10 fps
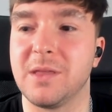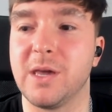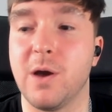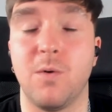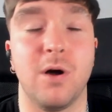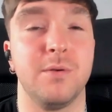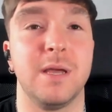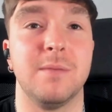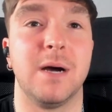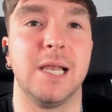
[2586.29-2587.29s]
go on
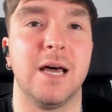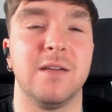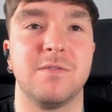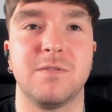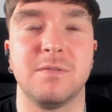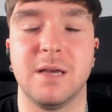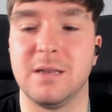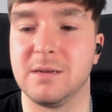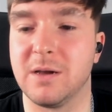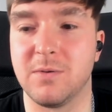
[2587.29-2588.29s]
in my life
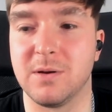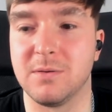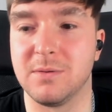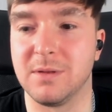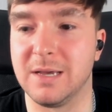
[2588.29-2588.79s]
and go on